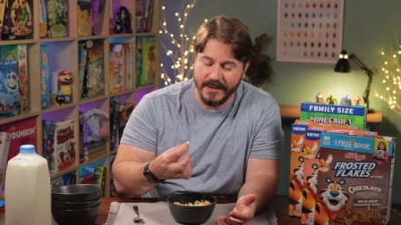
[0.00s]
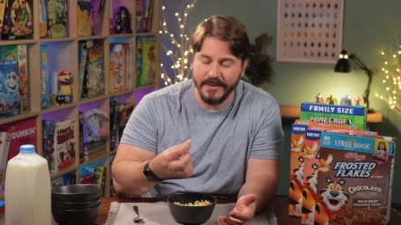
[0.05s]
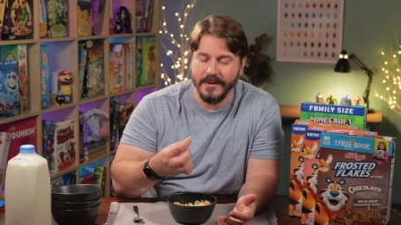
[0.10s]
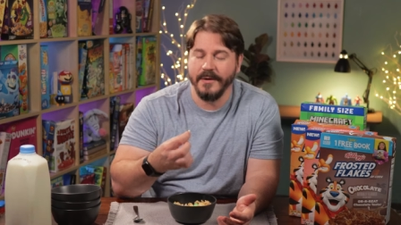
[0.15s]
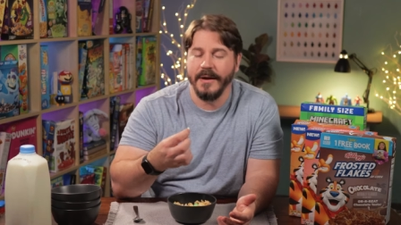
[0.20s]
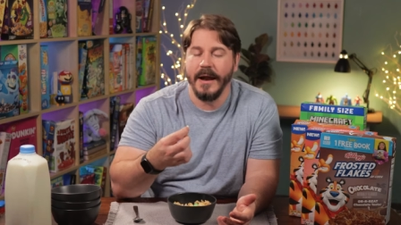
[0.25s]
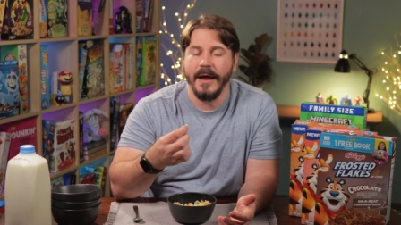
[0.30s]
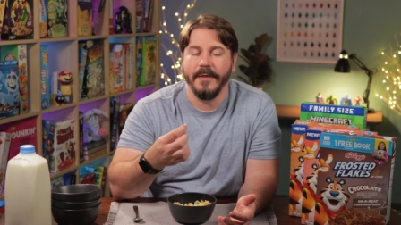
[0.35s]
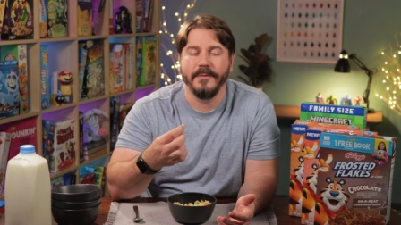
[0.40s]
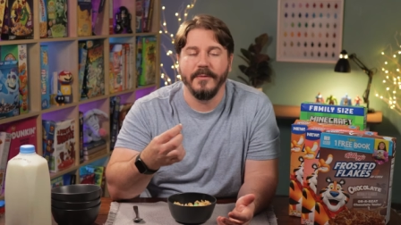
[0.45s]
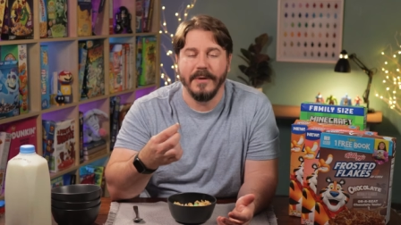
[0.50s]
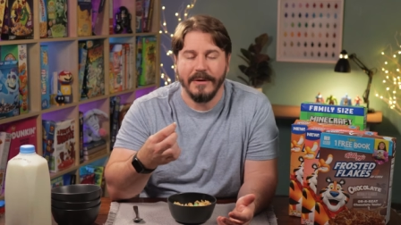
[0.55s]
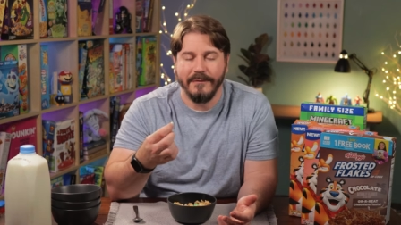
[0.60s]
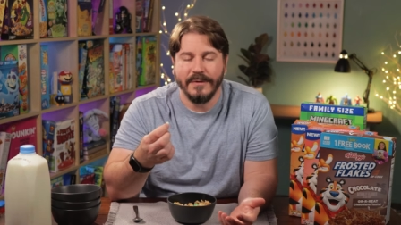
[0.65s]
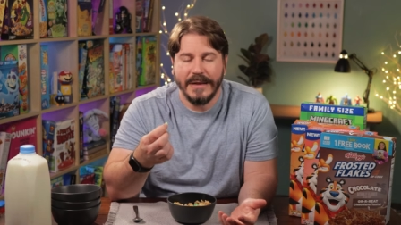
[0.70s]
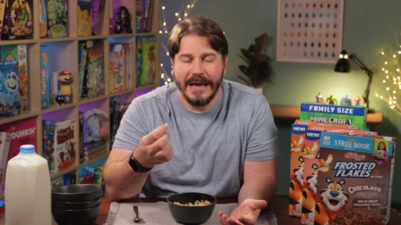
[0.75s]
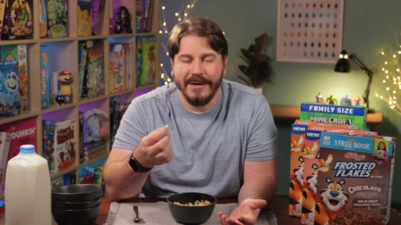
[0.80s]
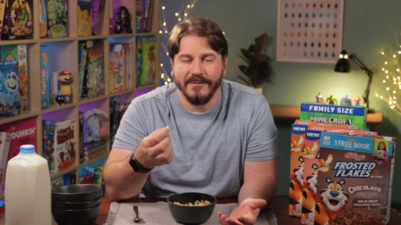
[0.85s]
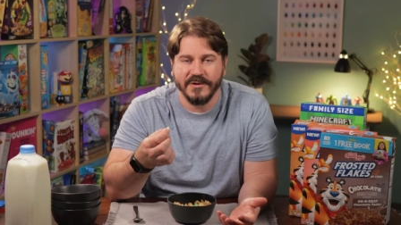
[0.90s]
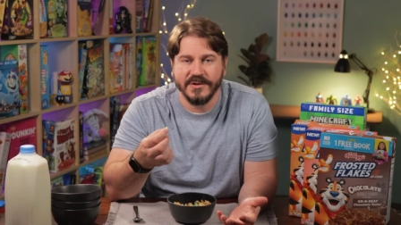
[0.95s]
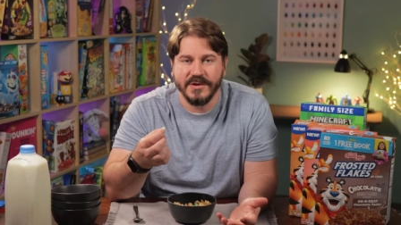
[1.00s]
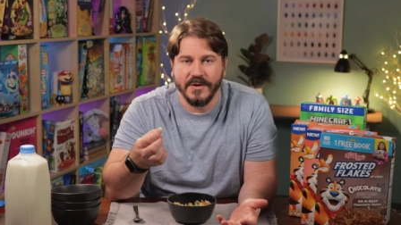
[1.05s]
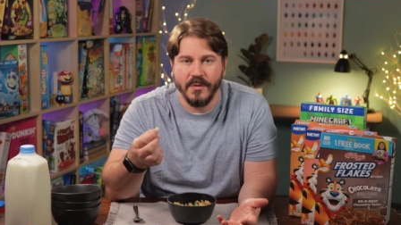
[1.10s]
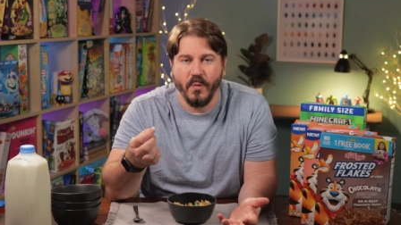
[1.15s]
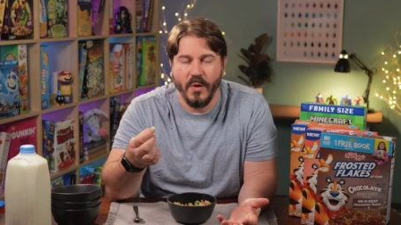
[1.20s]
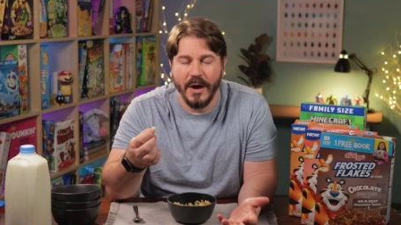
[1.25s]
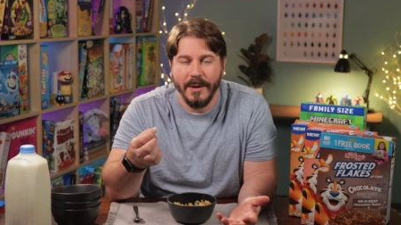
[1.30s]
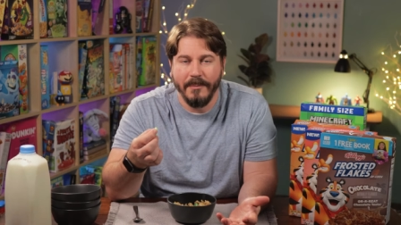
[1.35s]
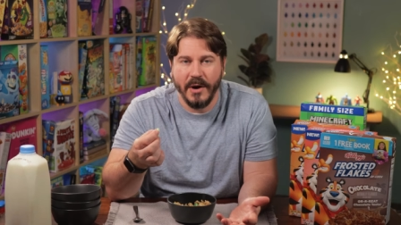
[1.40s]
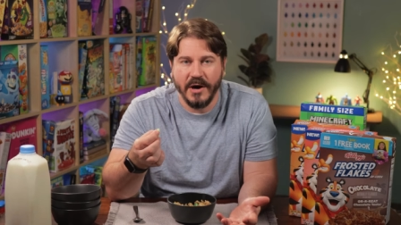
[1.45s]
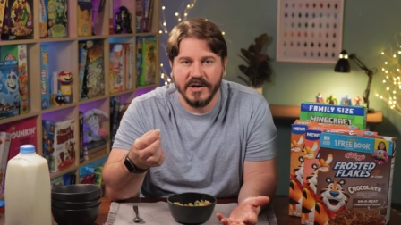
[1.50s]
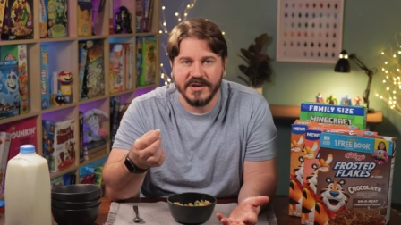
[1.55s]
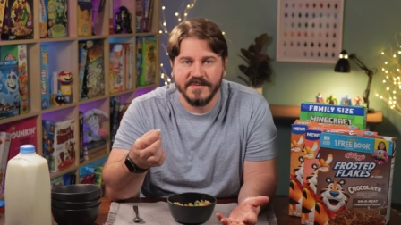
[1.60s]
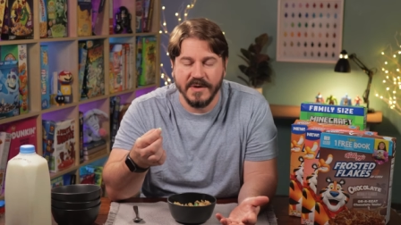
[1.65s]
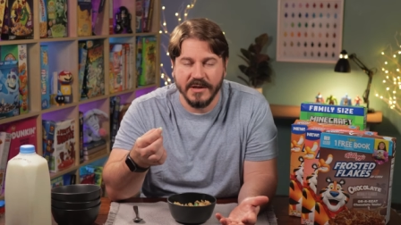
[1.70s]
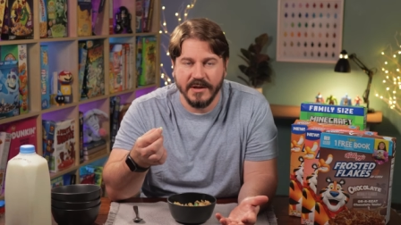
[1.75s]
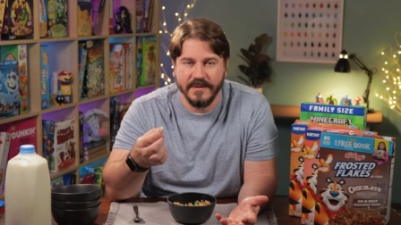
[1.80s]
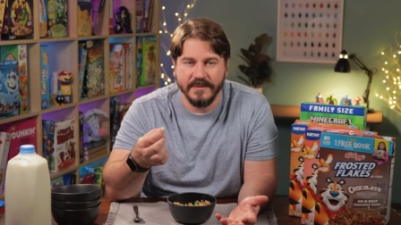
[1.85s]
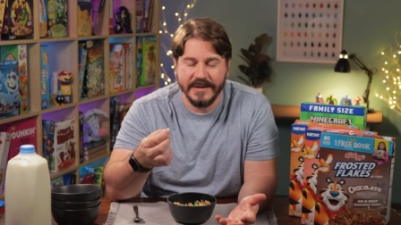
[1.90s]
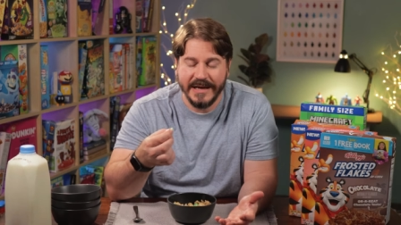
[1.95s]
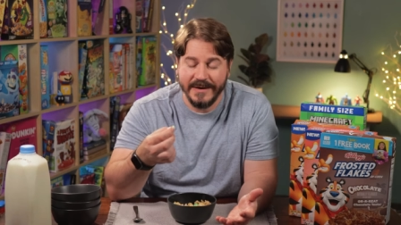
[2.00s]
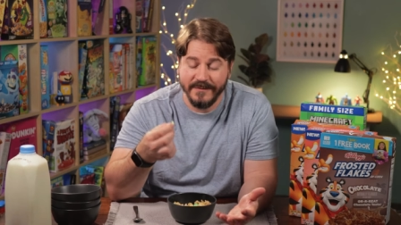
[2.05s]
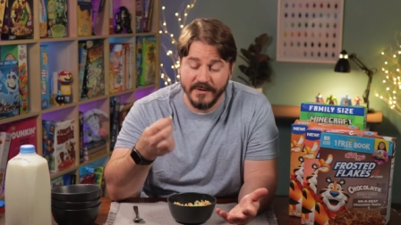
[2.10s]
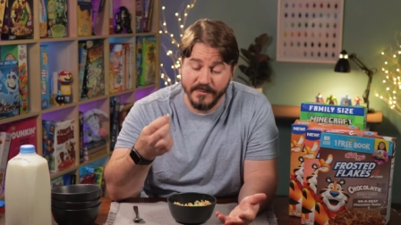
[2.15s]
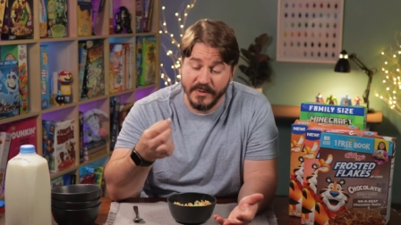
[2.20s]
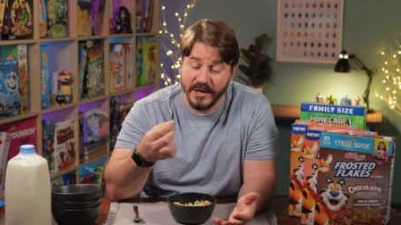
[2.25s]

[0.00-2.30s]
Not they're not three flavors; they're one marshmallow flavor.